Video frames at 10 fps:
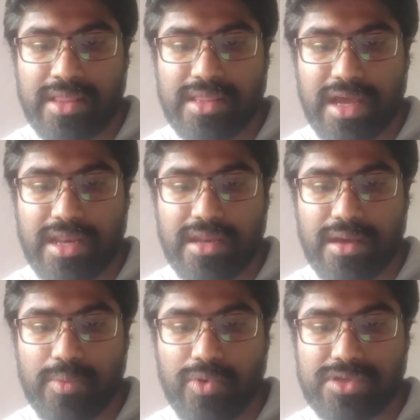Then
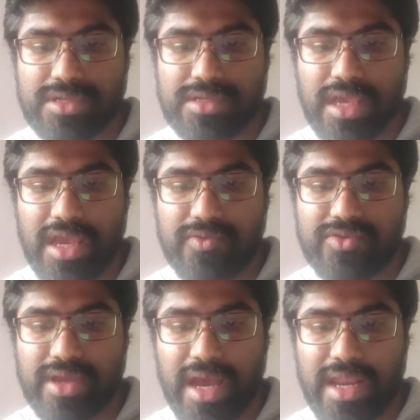Moses gave
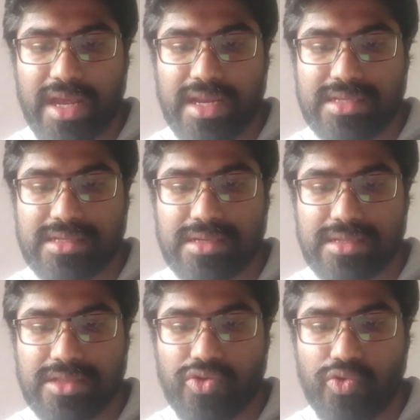to Gadites,
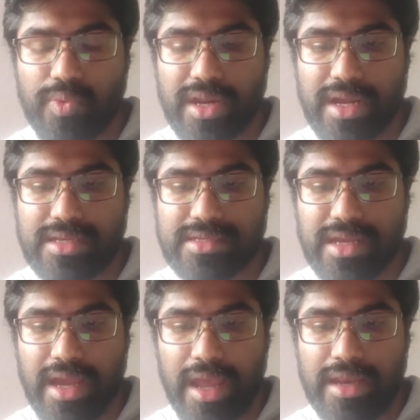the Reubenites,
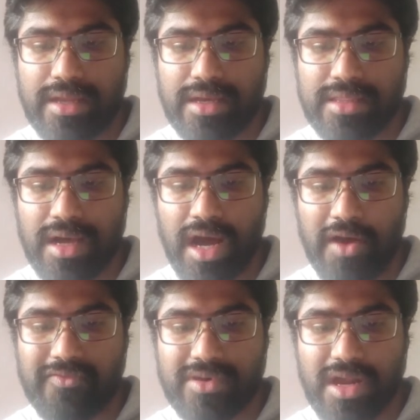and the
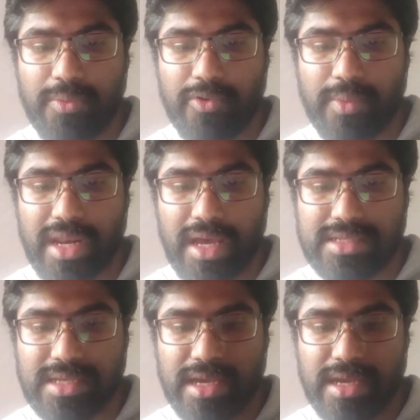half-tribe of
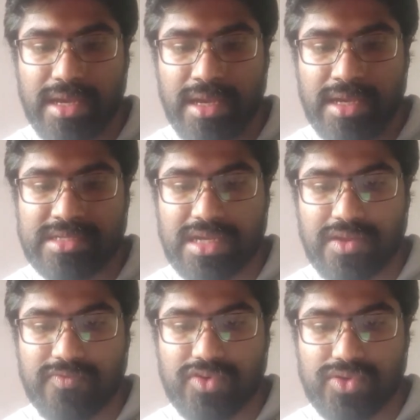Manasseh, son
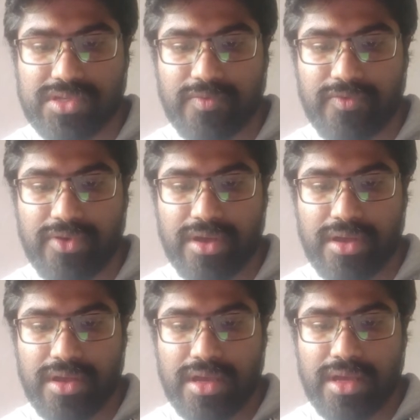of Joseph,
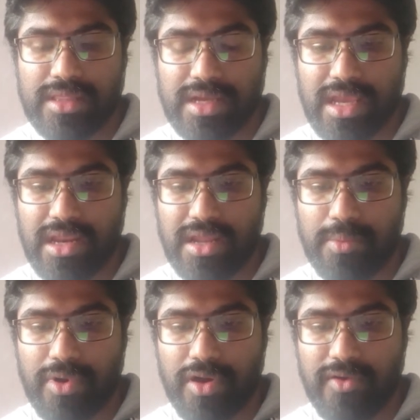the
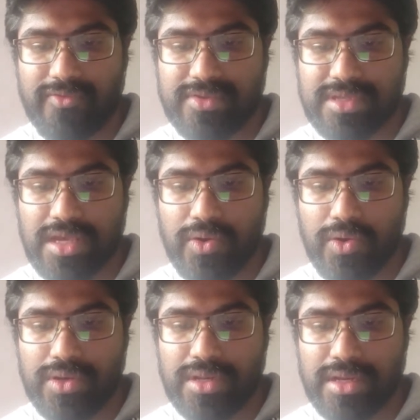kingdom of
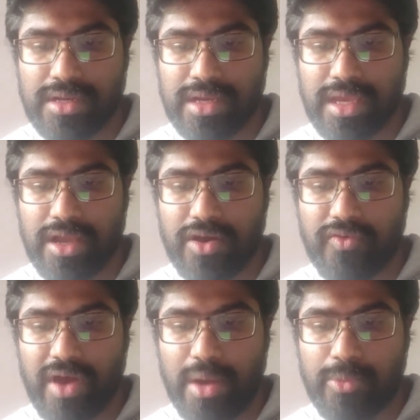Sihon, king of
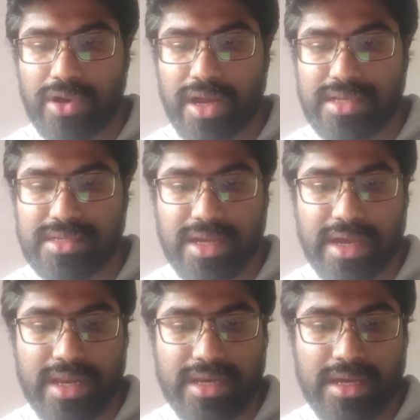Amorites,
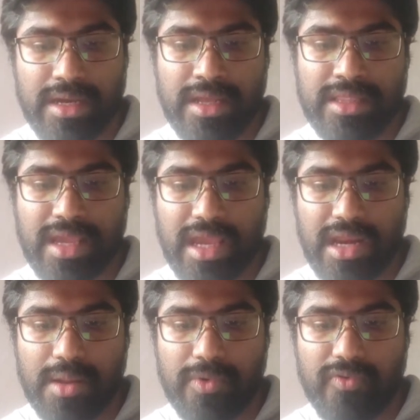and the
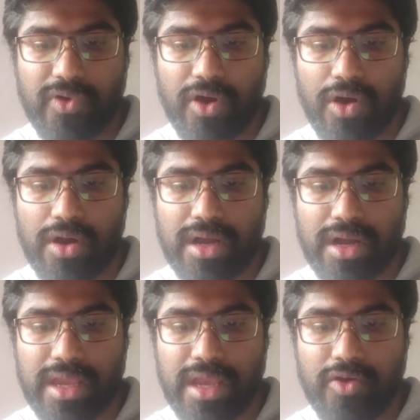kingdom of Og,
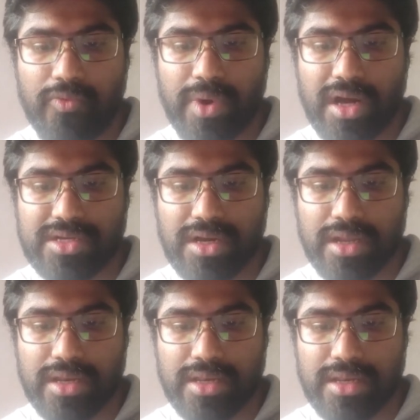king of
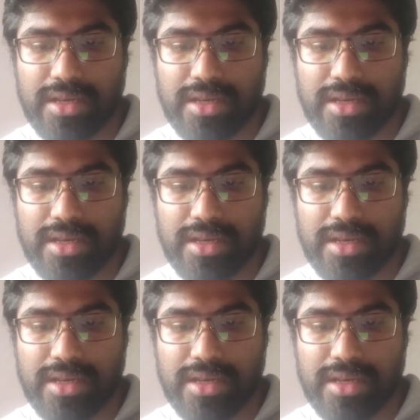Bashan,